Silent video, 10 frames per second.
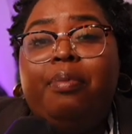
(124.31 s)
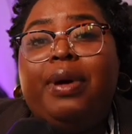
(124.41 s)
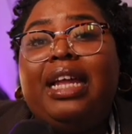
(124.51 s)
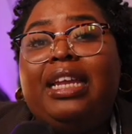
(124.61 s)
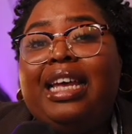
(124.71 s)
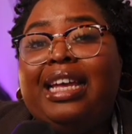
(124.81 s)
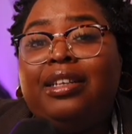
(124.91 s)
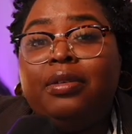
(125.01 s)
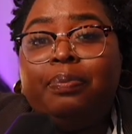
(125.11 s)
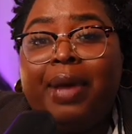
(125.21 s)
But
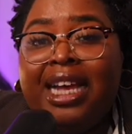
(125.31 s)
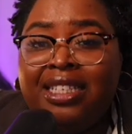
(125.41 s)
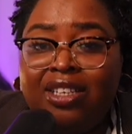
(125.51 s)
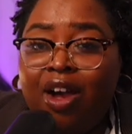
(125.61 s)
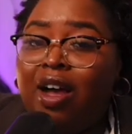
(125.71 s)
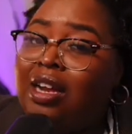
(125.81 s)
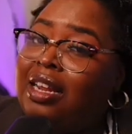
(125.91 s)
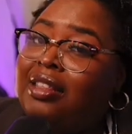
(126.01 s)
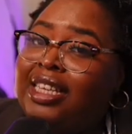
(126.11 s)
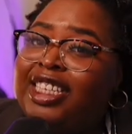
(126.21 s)
based
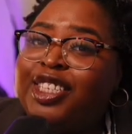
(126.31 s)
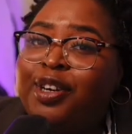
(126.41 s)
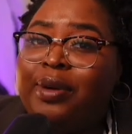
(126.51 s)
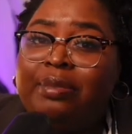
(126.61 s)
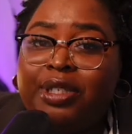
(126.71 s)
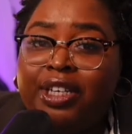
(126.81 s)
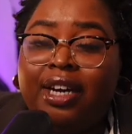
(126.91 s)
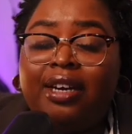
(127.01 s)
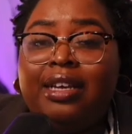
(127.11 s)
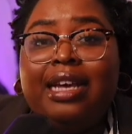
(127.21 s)
on this
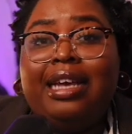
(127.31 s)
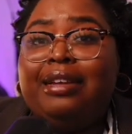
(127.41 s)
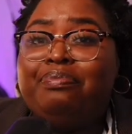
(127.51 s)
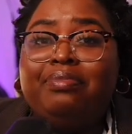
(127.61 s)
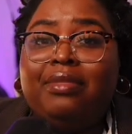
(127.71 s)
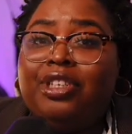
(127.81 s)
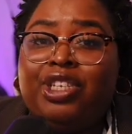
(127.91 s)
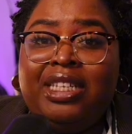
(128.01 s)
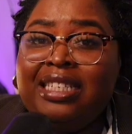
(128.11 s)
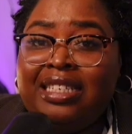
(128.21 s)
scripture,
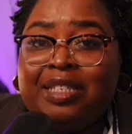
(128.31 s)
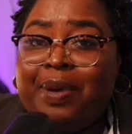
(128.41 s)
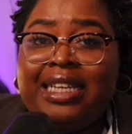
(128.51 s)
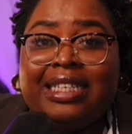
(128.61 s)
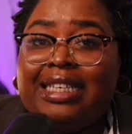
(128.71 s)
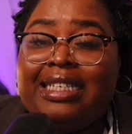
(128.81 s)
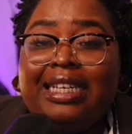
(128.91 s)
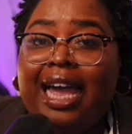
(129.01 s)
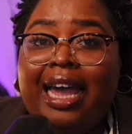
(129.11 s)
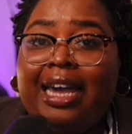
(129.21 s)
Jesus is basically
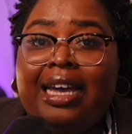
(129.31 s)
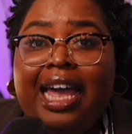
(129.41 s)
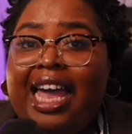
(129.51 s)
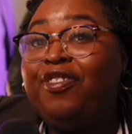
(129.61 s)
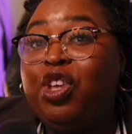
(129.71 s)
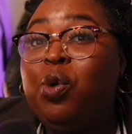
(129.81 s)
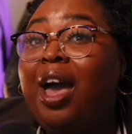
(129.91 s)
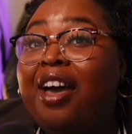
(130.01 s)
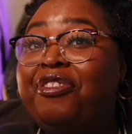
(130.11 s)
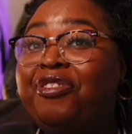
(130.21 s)
saying, if
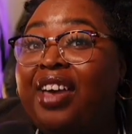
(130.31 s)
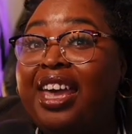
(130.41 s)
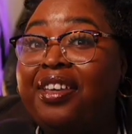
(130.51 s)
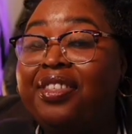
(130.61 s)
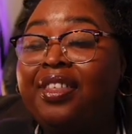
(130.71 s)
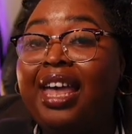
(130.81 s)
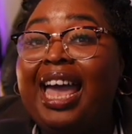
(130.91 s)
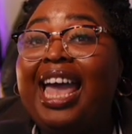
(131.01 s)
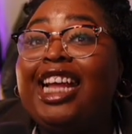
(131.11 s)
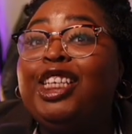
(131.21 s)
you have faith
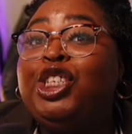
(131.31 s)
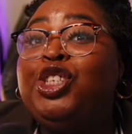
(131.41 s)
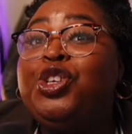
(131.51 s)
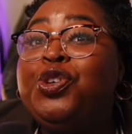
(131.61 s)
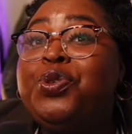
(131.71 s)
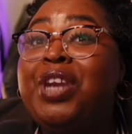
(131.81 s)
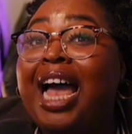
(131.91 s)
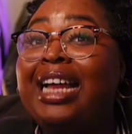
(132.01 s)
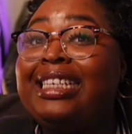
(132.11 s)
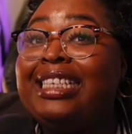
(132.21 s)
and do
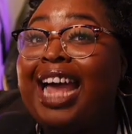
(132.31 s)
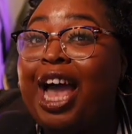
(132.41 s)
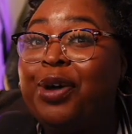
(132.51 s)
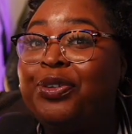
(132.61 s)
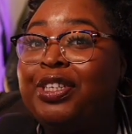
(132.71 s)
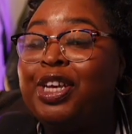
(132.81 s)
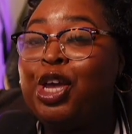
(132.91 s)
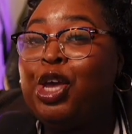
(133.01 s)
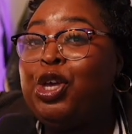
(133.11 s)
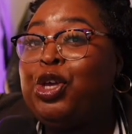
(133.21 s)
not doubt,
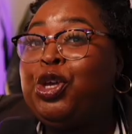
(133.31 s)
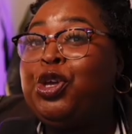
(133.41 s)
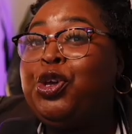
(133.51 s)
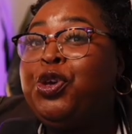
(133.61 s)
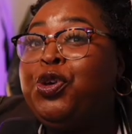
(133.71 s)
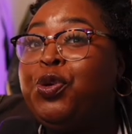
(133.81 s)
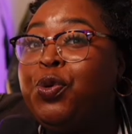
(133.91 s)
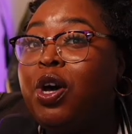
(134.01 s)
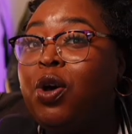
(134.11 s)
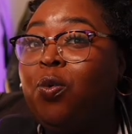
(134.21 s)

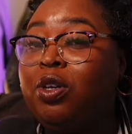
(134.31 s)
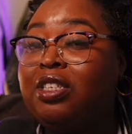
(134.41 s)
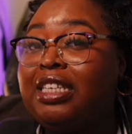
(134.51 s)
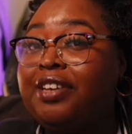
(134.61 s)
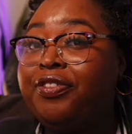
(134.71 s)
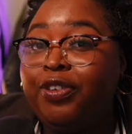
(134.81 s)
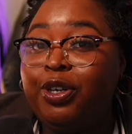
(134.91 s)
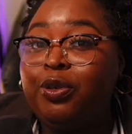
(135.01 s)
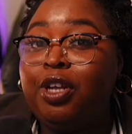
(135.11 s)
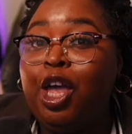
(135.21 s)
you will see
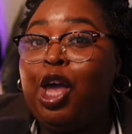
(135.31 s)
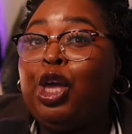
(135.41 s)
fruit.